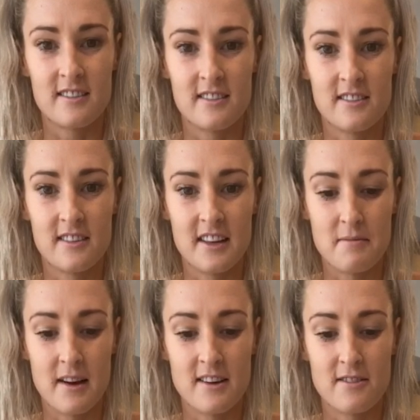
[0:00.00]
Oh, that
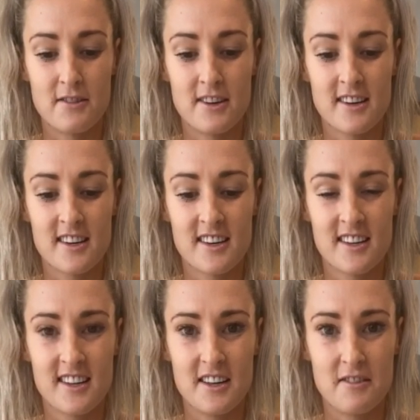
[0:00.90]
might not work.
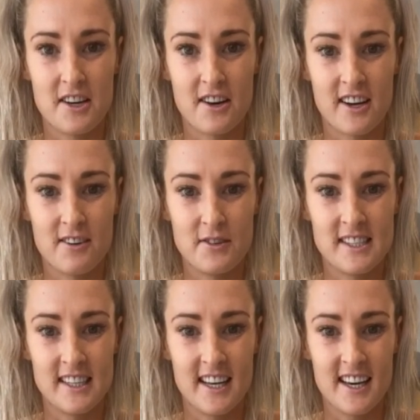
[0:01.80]
There we go. Can we
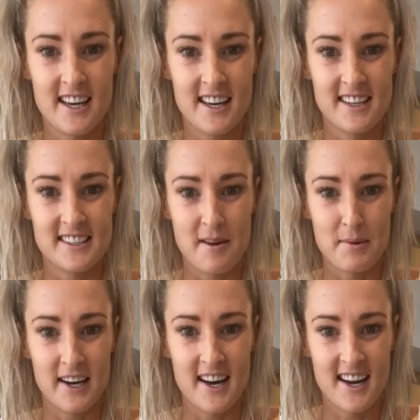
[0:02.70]
see it? Is that
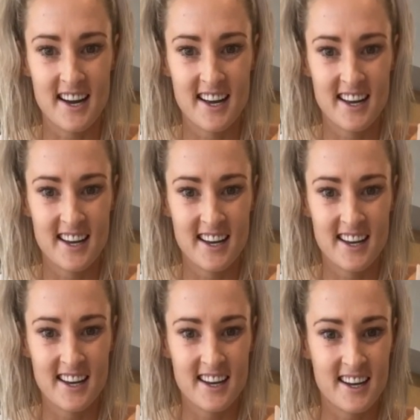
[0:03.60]
better?
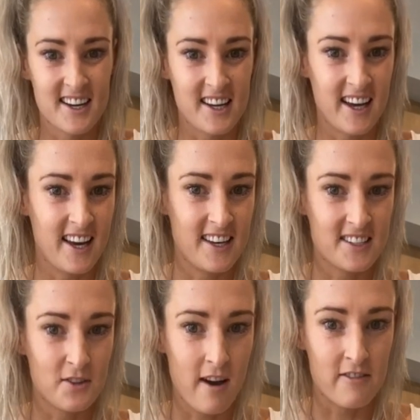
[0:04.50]
Okay,
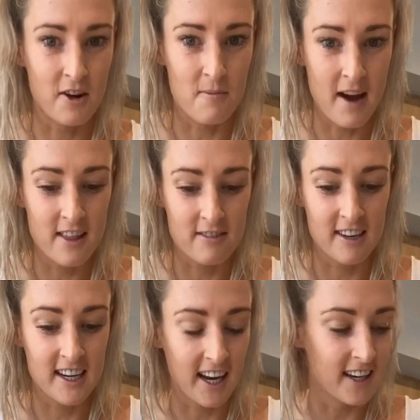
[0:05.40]
so I've got my
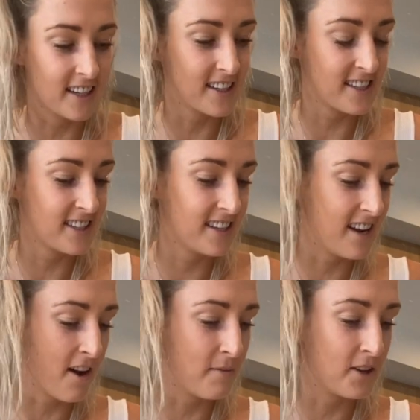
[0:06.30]
3 colours.
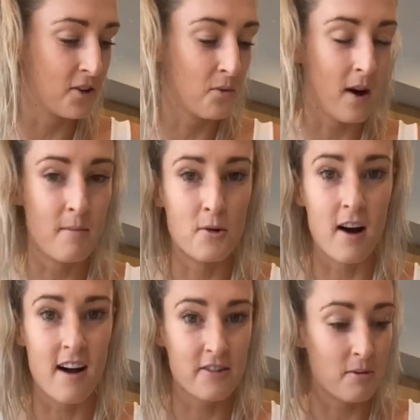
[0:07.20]
Now I'm going to do one more.
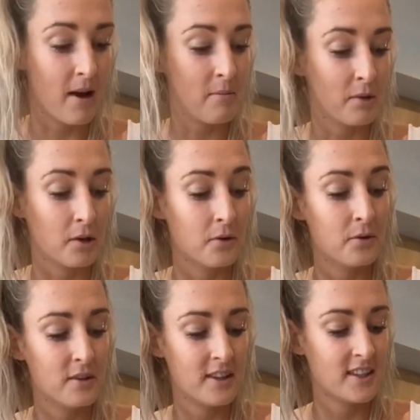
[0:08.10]
I've got my
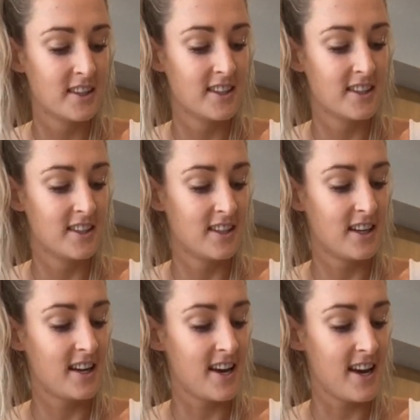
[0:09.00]
blue.
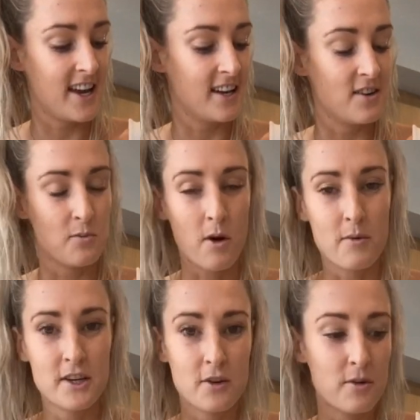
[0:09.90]
And what
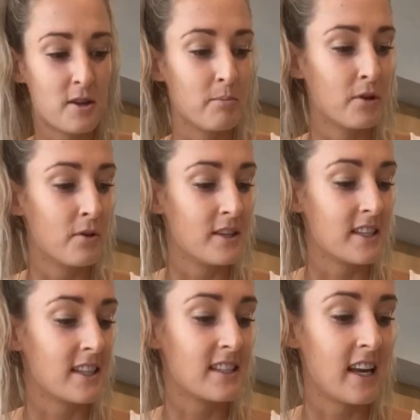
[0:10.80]
we do with the blue is
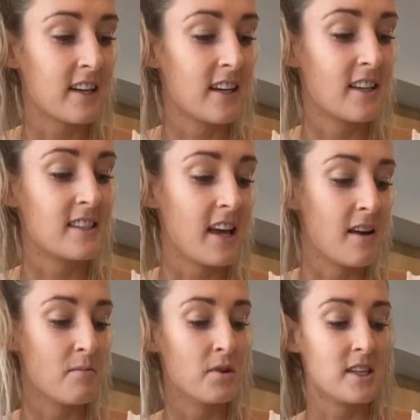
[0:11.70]
exactly the
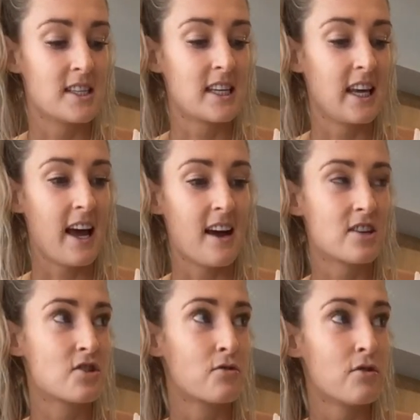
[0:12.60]
same. We just get our
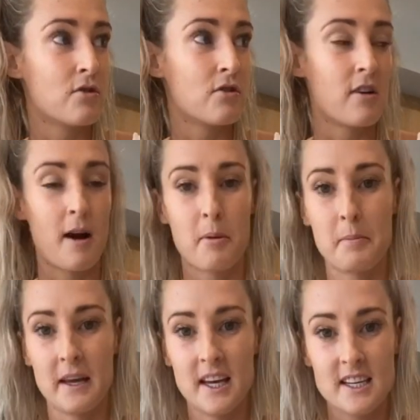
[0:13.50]
straw or our
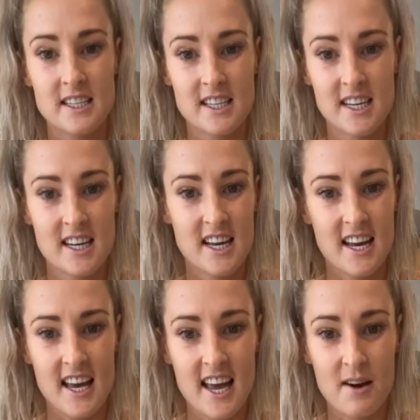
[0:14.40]
pipette
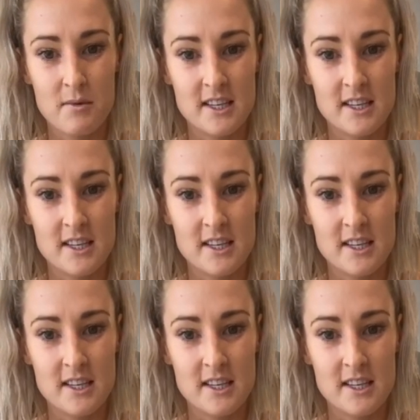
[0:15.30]
and we